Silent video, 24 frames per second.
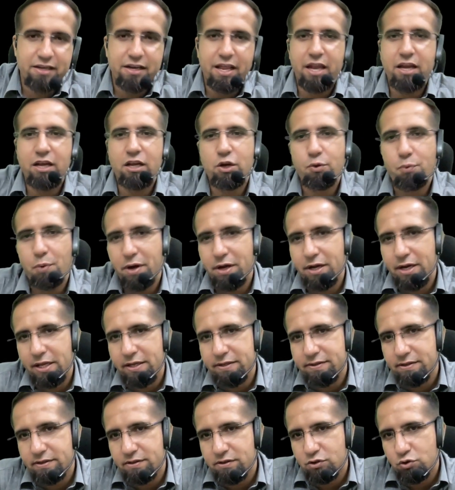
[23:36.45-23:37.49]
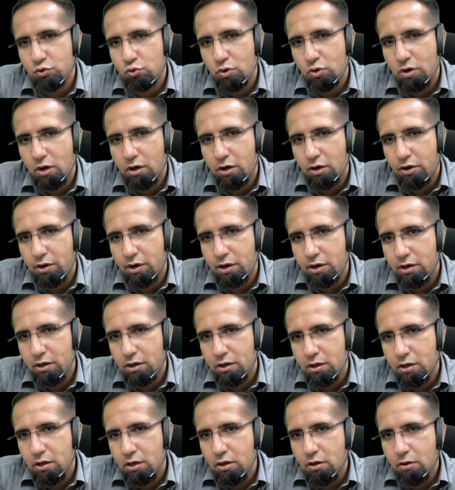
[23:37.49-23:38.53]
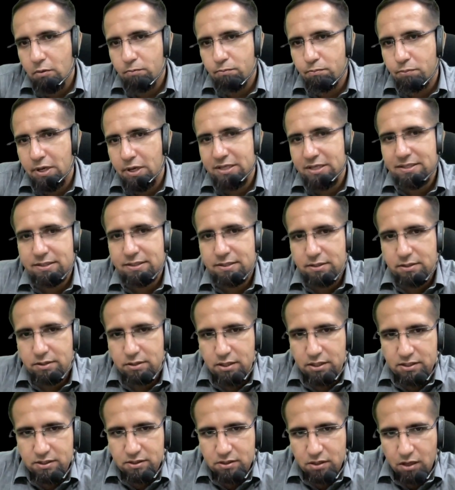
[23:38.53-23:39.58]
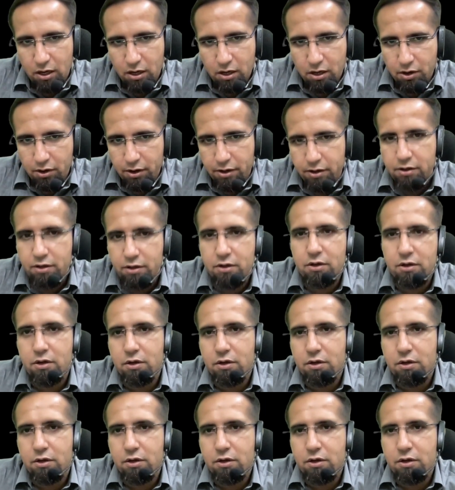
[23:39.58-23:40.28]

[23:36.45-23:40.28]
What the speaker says: 10 20s is 200 plus this 100.